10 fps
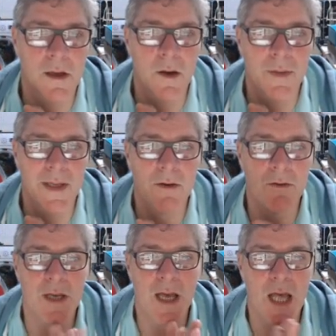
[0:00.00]
are we
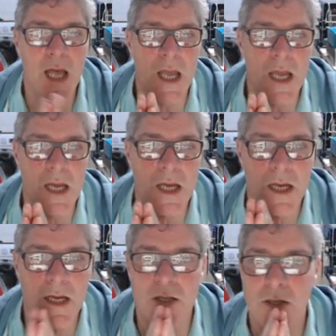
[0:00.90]
okay?
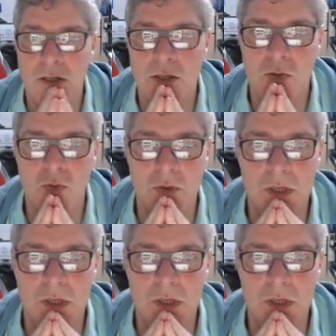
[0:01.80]
to